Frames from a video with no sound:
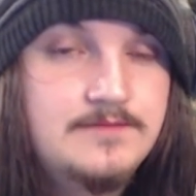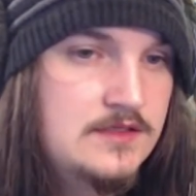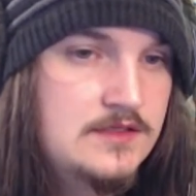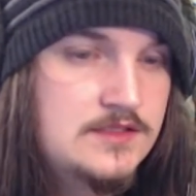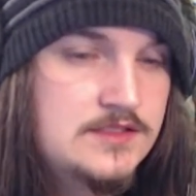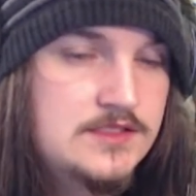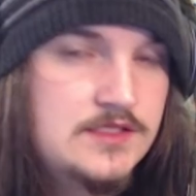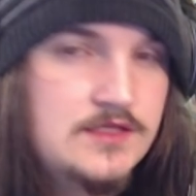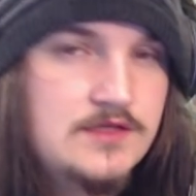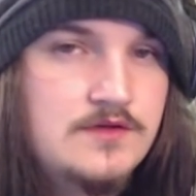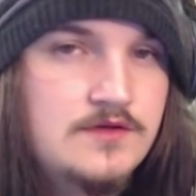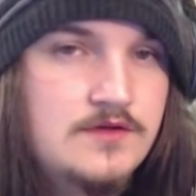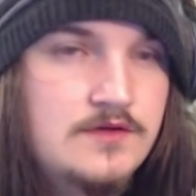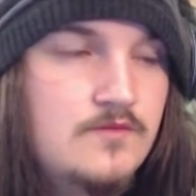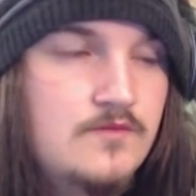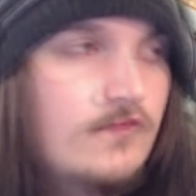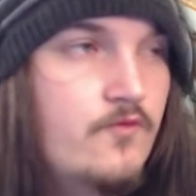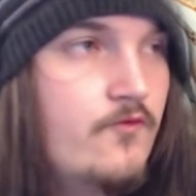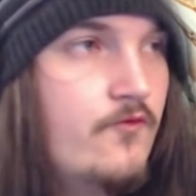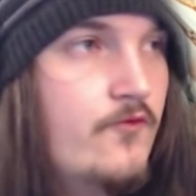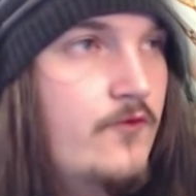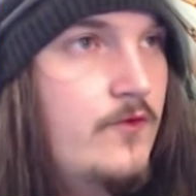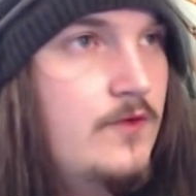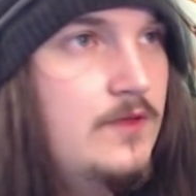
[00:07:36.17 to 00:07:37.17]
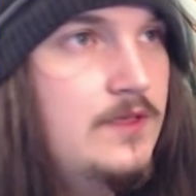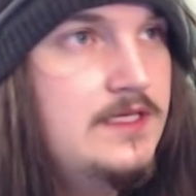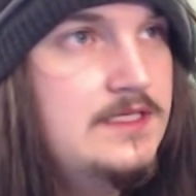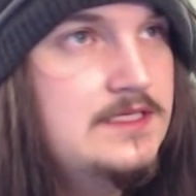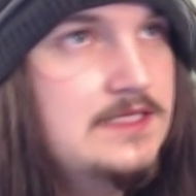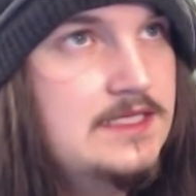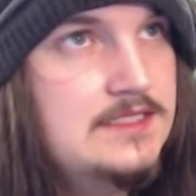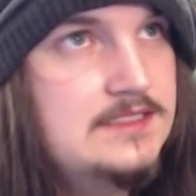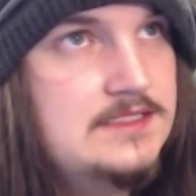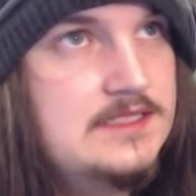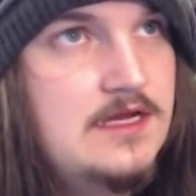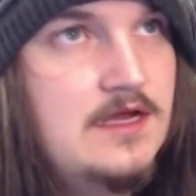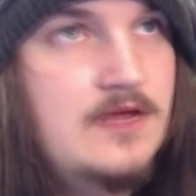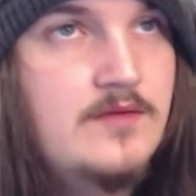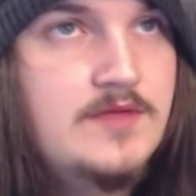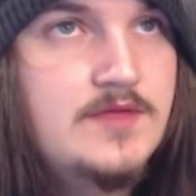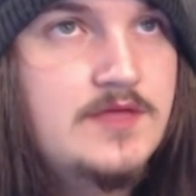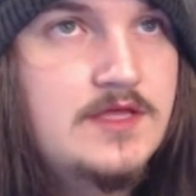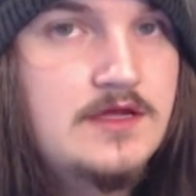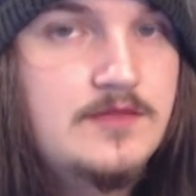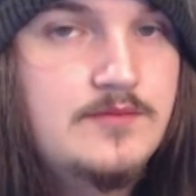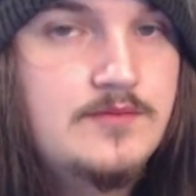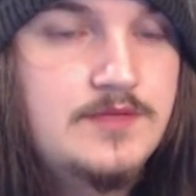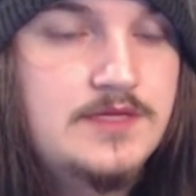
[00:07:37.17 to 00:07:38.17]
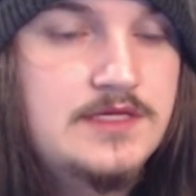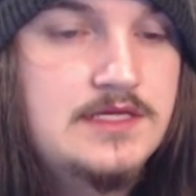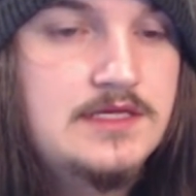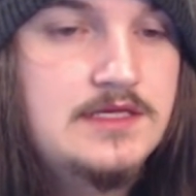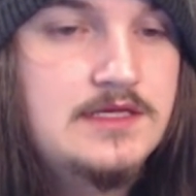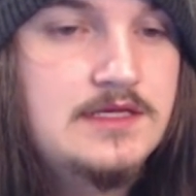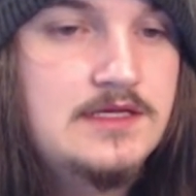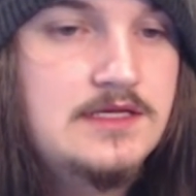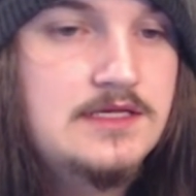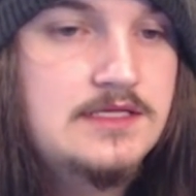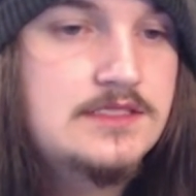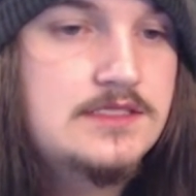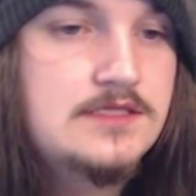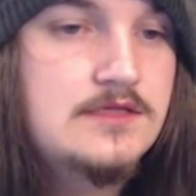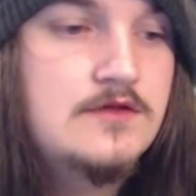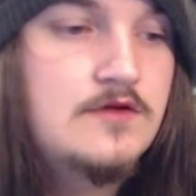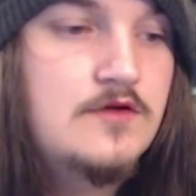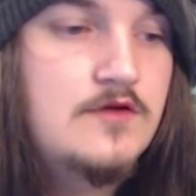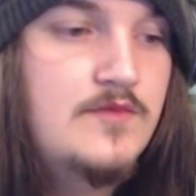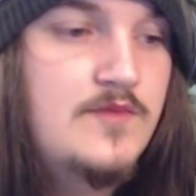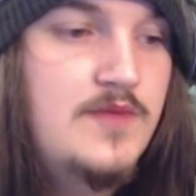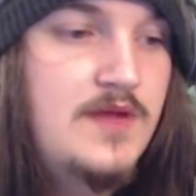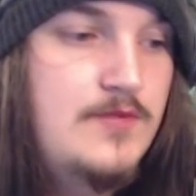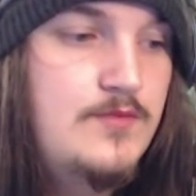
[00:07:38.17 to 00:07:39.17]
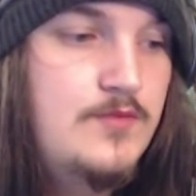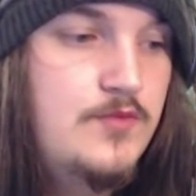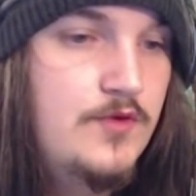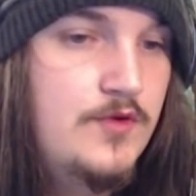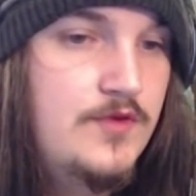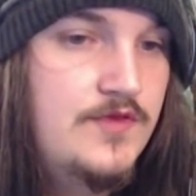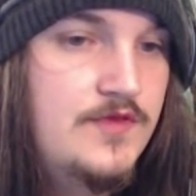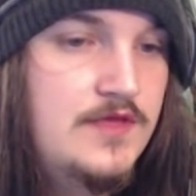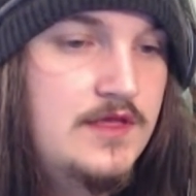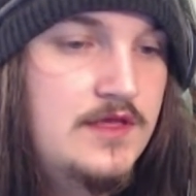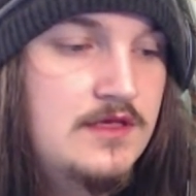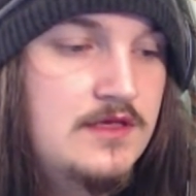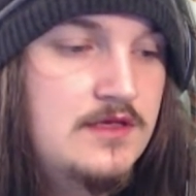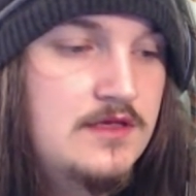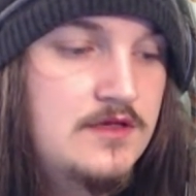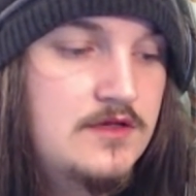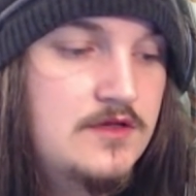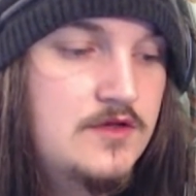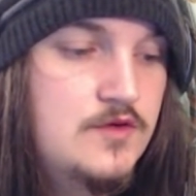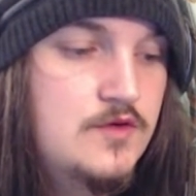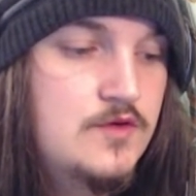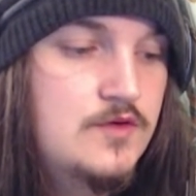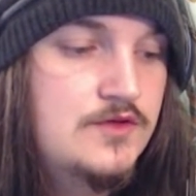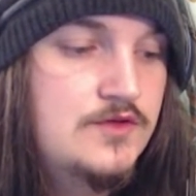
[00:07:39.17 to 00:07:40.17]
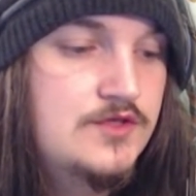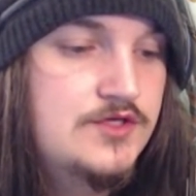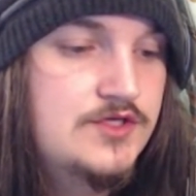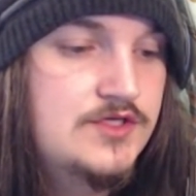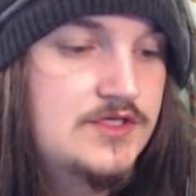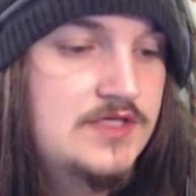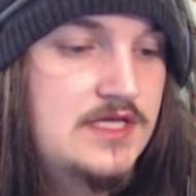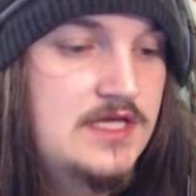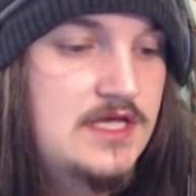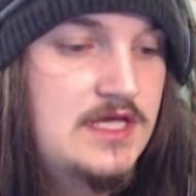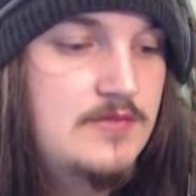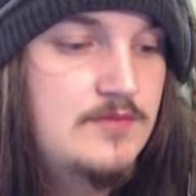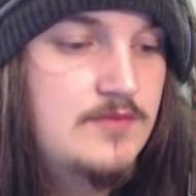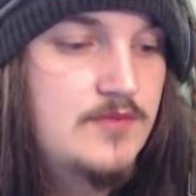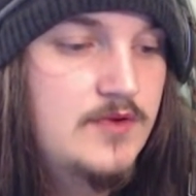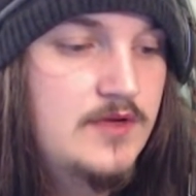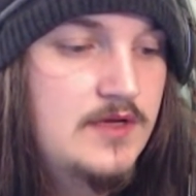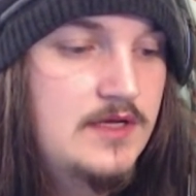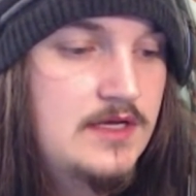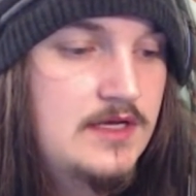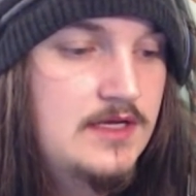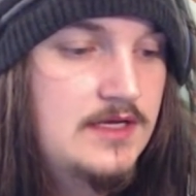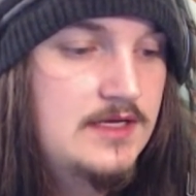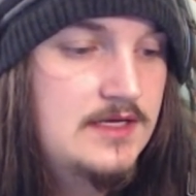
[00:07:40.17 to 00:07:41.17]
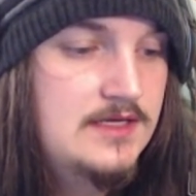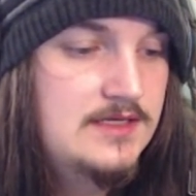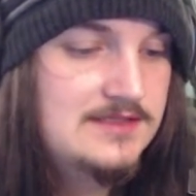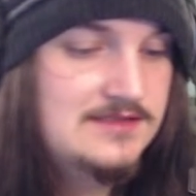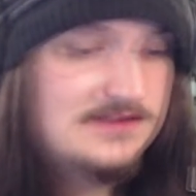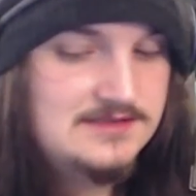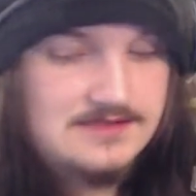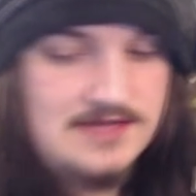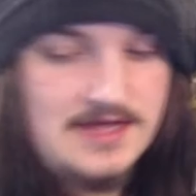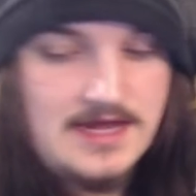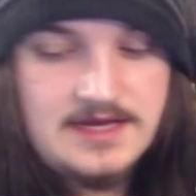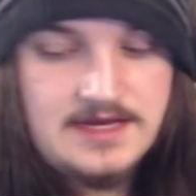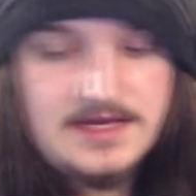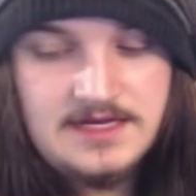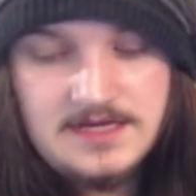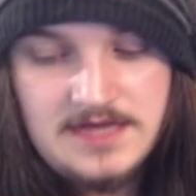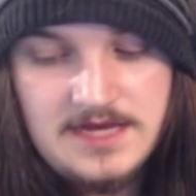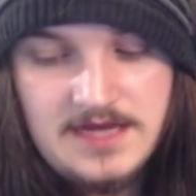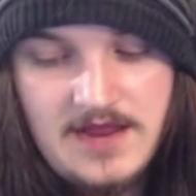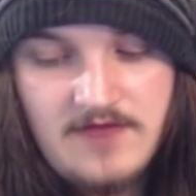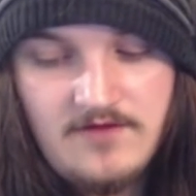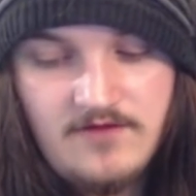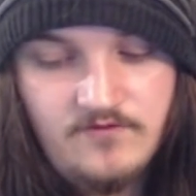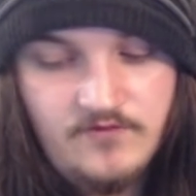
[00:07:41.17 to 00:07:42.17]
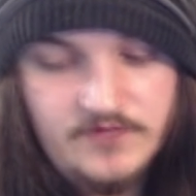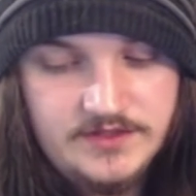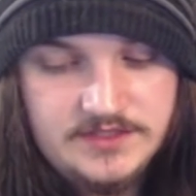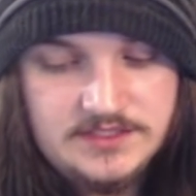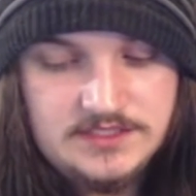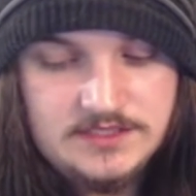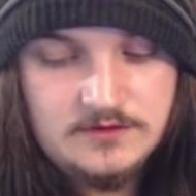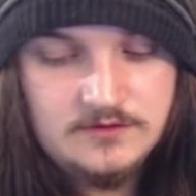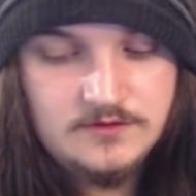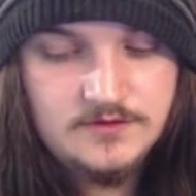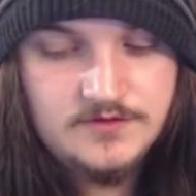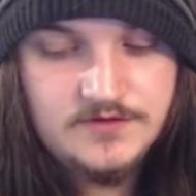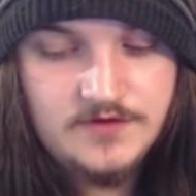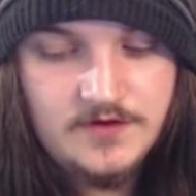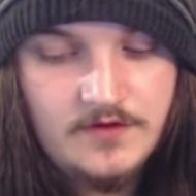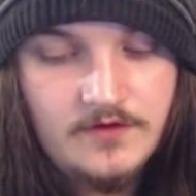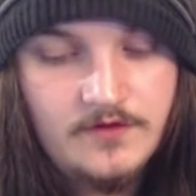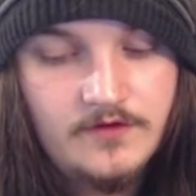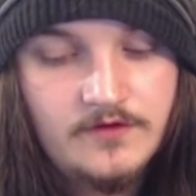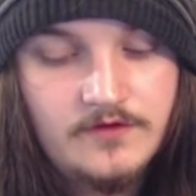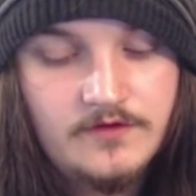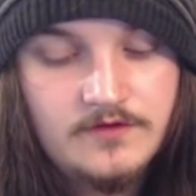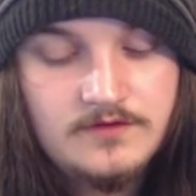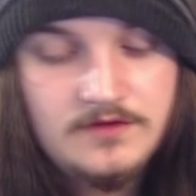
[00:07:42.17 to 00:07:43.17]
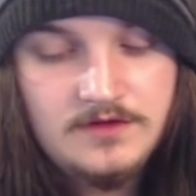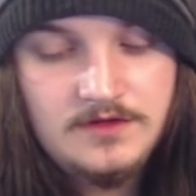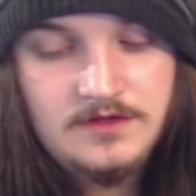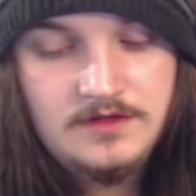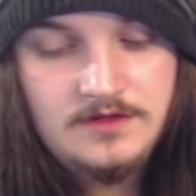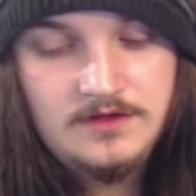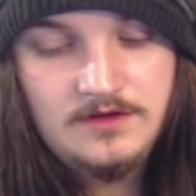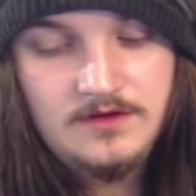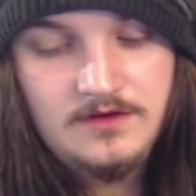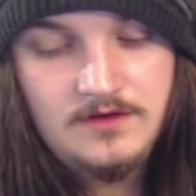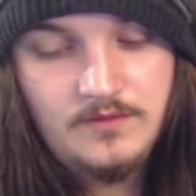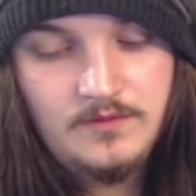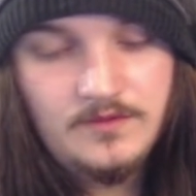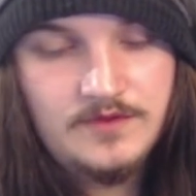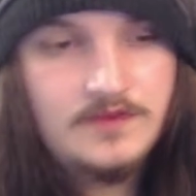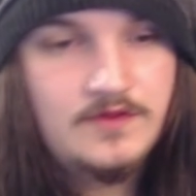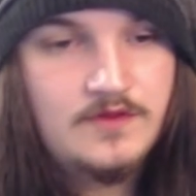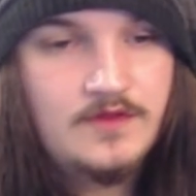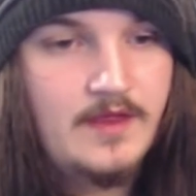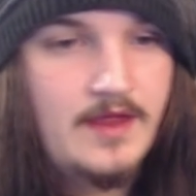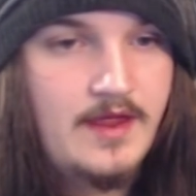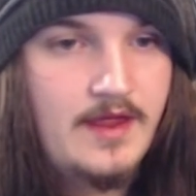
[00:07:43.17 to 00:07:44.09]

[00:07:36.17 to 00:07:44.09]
So the ruling that's coming up here is a lot of people are thinking you could just keep stacking every single turn with